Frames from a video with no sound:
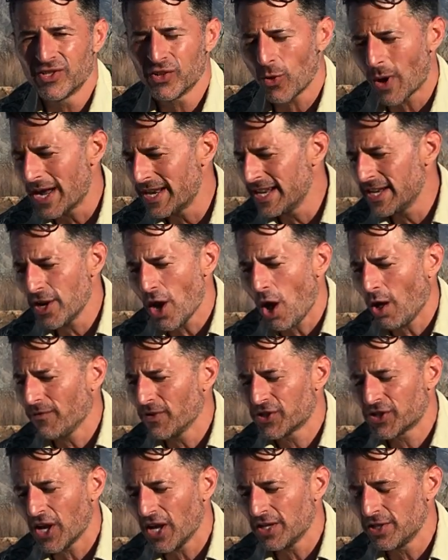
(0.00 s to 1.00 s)
So I didn't all
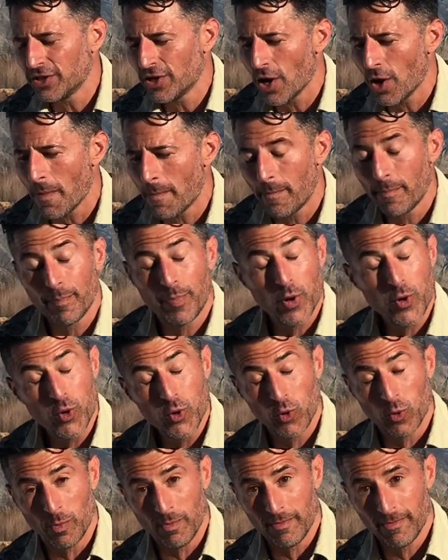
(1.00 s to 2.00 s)
of a sudden go,
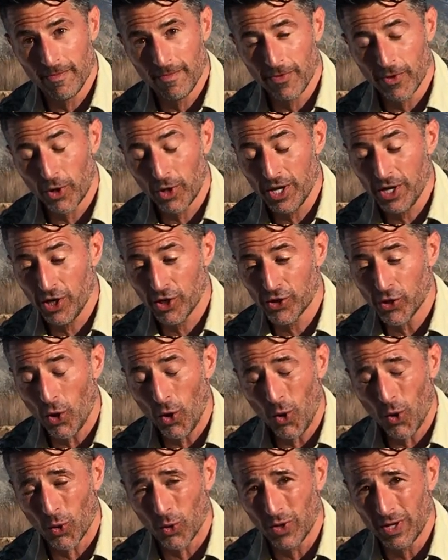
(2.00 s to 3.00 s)
boom, 30 years
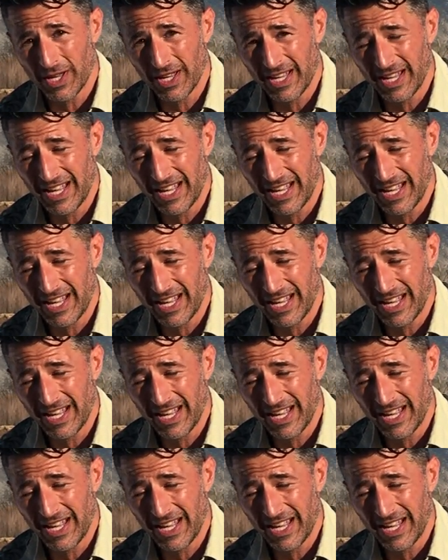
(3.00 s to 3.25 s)
old,